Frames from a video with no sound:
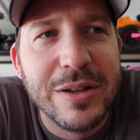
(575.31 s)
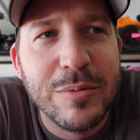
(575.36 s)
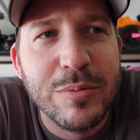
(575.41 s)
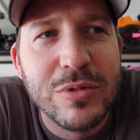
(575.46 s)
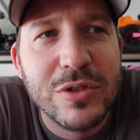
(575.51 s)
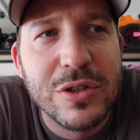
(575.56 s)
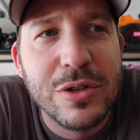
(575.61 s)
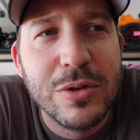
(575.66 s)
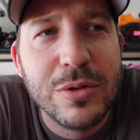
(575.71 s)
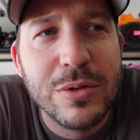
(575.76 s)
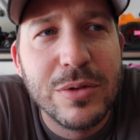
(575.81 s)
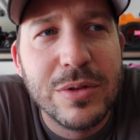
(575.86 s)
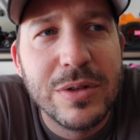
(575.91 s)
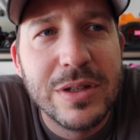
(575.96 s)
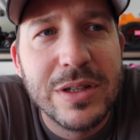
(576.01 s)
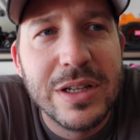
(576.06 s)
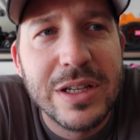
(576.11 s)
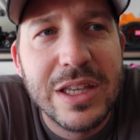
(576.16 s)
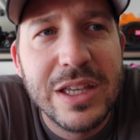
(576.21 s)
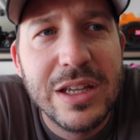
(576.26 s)
So
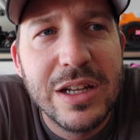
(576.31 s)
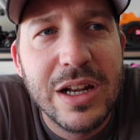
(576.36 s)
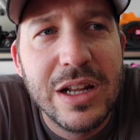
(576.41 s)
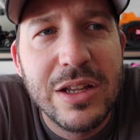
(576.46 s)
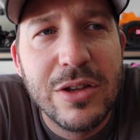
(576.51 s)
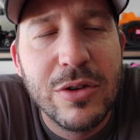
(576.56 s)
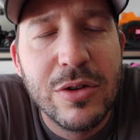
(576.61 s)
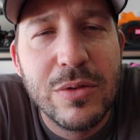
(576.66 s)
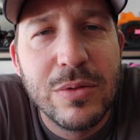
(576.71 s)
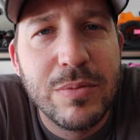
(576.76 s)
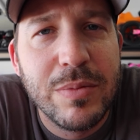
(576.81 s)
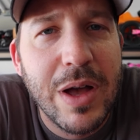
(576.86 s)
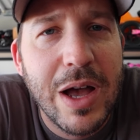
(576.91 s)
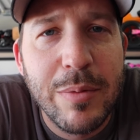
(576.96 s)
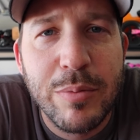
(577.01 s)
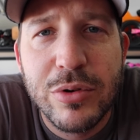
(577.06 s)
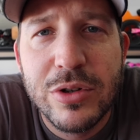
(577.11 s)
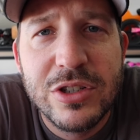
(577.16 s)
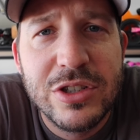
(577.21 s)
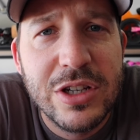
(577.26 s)
again, I
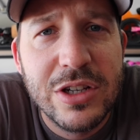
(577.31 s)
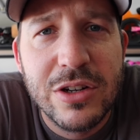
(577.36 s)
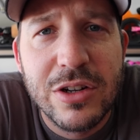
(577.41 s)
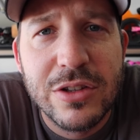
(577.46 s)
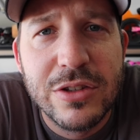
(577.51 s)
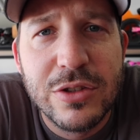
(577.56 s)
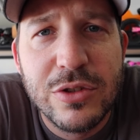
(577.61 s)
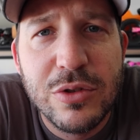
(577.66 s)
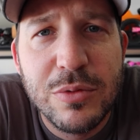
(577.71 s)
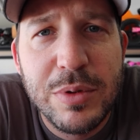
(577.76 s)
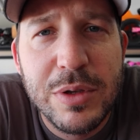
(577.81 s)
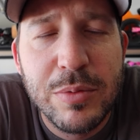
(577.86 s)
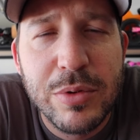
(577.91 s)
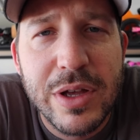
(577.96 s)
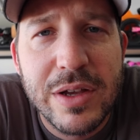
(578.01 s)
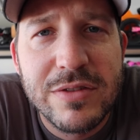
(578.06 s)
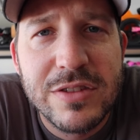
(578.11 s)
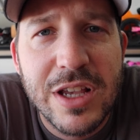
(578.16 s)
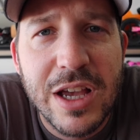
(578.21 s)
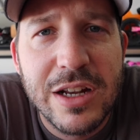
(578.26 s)
appreciate all the new people
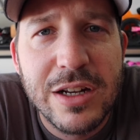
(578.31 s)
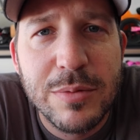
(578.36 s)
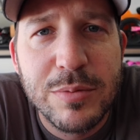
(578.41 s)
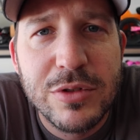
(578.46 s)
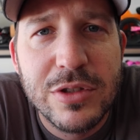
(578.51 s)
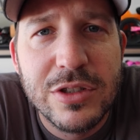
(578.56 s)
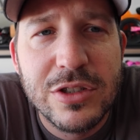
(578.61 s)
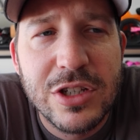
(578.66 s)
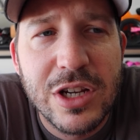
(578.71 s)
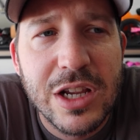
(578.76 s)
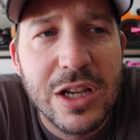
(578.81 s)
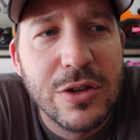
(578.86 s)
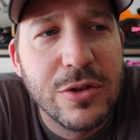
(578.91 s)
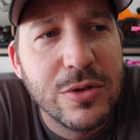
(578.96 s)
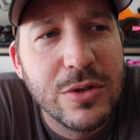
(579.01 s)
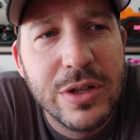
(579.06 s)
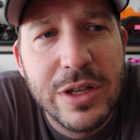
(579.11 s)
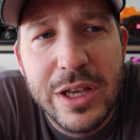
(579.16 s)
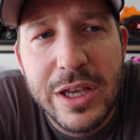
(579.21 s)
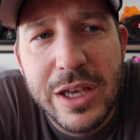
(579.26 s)
I've signed up to the
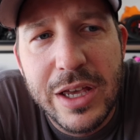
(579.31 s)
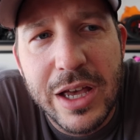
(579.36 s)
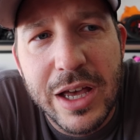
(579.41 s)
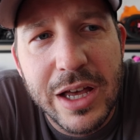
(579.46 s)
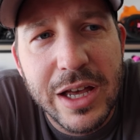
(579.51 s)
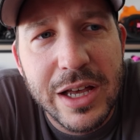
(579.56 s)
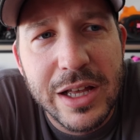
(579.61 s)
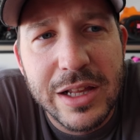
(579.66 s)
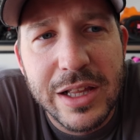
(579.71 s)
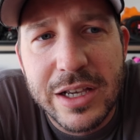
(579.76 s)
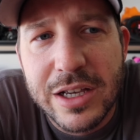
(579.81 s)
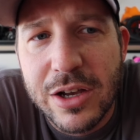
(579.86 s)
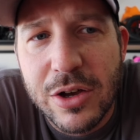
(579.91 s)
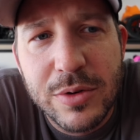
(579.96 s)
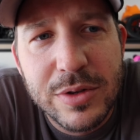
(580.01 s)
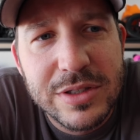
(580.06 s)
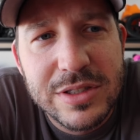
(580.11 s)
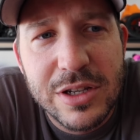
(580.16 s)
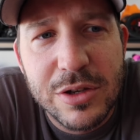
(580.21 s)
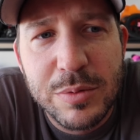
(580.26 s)
channel. Like I
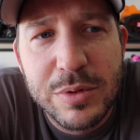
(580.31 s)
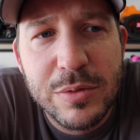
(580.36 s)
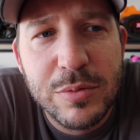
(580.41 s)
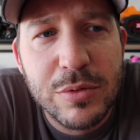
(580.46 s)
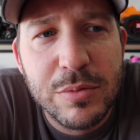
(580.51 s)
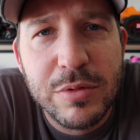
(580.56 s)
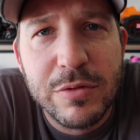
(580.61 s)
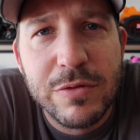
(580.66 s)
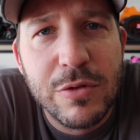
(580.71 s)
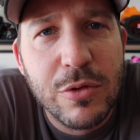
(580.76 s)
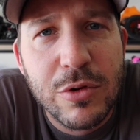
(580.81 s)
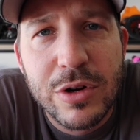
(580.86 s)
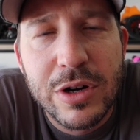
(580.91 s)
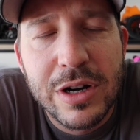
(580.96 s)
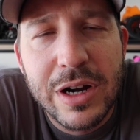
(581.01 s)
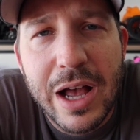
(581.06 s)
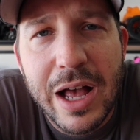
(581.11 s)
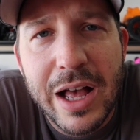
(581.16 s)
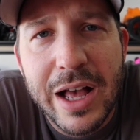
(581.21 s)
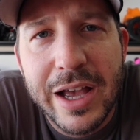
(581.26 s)
always tell people
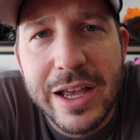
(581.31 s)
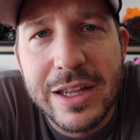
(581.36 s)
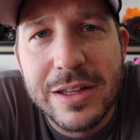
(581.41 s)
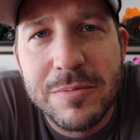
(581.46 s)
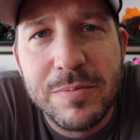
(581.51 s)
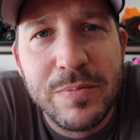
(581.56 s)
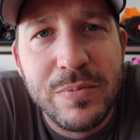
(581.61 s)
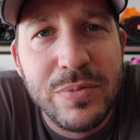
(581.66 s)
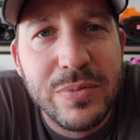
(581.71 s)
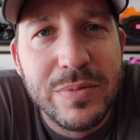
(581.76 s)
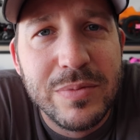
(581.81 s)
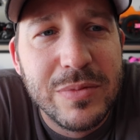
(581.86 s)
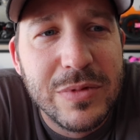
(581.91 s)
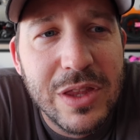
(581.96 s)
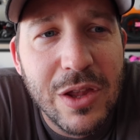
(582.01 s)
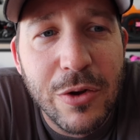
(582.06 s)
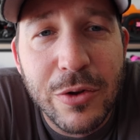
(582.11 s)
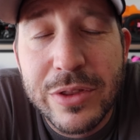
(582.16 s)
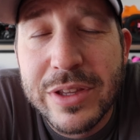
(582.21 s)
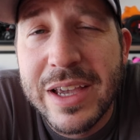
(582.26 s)
before, I
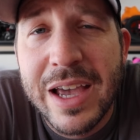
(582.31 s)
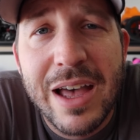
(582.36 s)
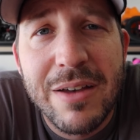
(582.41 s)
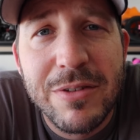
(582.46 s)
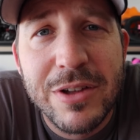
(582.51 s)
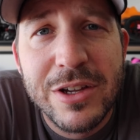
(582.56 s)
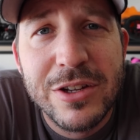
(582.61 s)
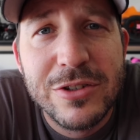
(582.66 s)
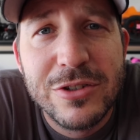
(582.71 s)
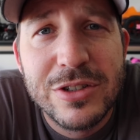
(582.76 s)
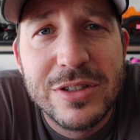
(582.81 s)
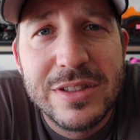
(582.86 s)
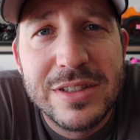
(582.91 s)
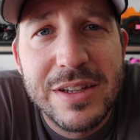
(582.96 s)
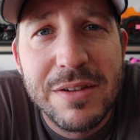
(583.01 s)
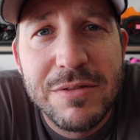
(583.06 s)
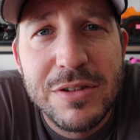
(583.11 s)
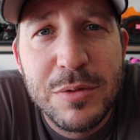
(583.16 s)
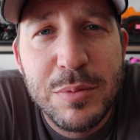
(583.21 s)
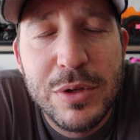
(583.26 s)
only have
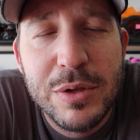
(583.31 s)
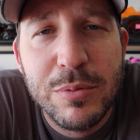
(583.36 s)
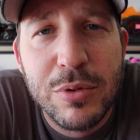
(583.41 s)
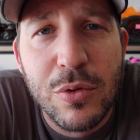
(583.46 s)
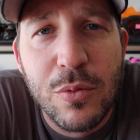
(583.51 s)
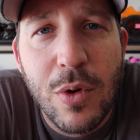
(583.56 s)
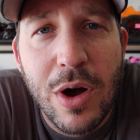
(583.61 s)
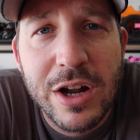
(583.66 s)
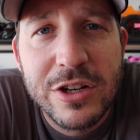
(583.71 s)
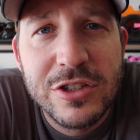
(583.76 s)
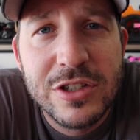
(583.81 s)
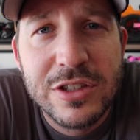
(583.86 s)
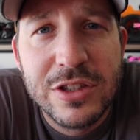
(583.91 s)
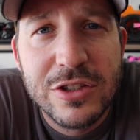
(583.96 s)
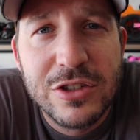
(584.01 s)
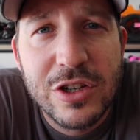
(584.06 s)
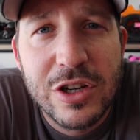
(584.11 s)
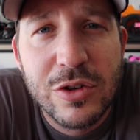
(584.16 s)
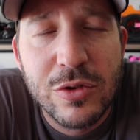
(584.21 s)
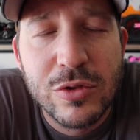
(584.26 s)
170 people watching
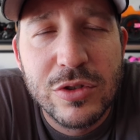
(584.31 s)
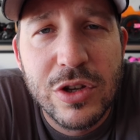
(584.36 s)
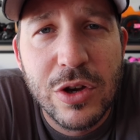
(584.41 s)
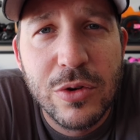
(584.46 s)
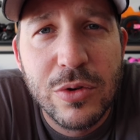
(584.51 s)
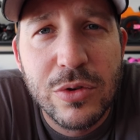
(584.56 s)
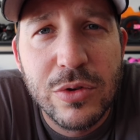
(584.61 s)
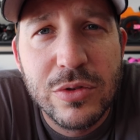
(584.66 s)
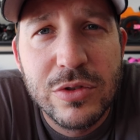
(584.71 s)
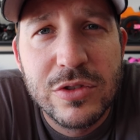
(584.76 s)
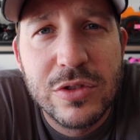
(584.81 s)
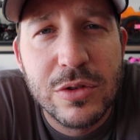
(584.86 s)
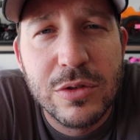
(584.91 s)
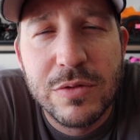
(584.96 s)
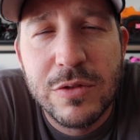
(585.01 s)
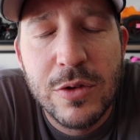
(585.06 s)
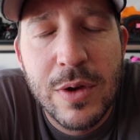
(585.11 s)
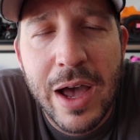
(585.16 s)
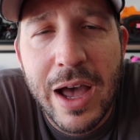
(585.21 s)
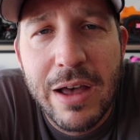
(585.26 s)
the channel total. So
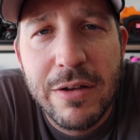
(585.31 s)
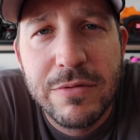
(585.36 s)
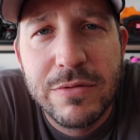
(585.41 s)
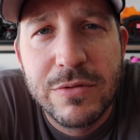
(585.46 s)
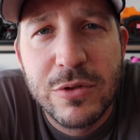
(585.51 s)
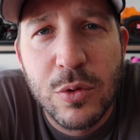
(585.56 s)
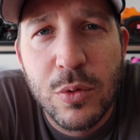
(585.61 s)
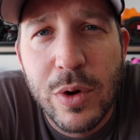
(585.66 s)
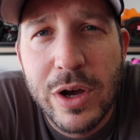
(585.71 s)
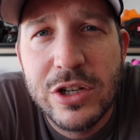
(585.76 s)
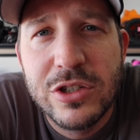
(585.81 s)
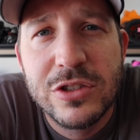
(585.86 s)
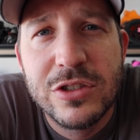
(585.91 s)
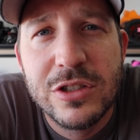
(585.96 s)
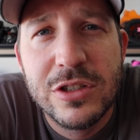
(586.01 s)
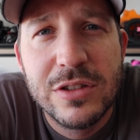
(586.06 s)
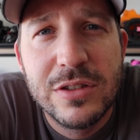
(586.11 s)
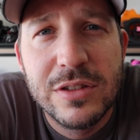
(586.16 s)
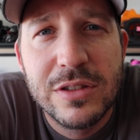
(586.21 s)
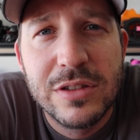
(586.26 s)
if you have
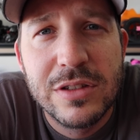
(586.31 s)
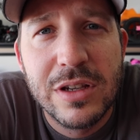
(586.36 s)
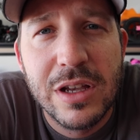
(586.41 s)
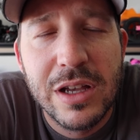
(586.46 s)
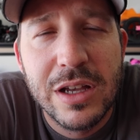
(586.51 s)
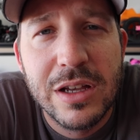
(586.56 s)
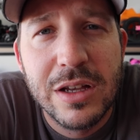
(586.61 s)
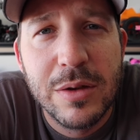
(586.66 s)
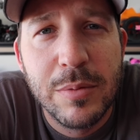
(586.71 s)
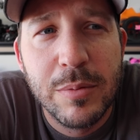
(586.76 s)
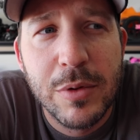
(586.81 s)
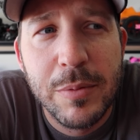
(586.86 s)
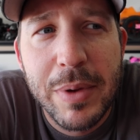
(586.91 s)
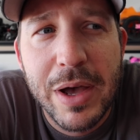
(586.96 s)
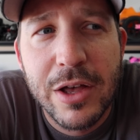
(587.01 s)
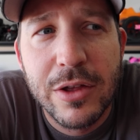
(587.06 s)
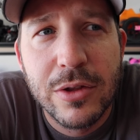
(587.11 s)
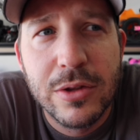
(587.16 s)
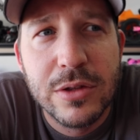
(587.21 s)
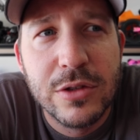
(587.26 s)
questions
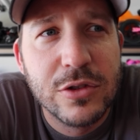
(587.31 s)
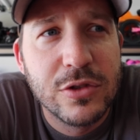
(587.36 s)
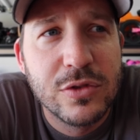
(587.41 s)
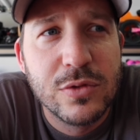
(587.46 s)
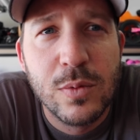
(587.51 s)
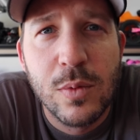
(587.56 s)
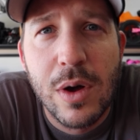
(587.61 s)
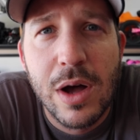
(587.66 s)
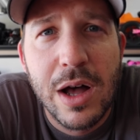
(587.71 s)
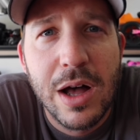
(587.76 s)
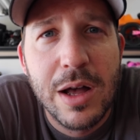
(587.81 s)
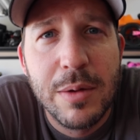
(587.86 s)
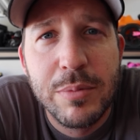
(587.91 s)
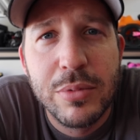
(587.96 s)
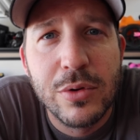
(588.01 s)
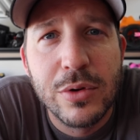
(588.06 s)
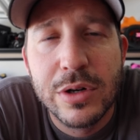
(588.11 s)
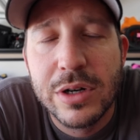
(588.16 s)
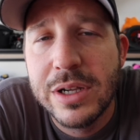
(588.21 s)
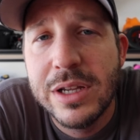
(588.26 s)
about the swap
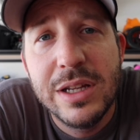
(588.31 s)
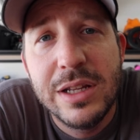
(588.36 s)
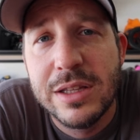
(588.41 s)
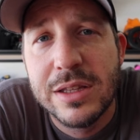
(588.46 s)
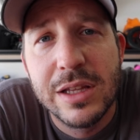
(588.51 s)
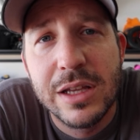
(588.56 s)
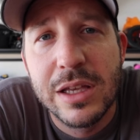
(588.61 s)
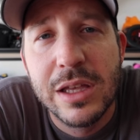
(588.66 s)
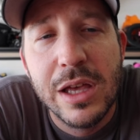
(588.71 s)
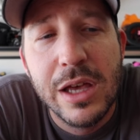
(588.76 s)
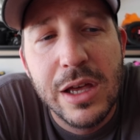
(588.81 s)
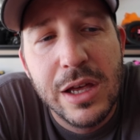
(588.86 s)
or anything,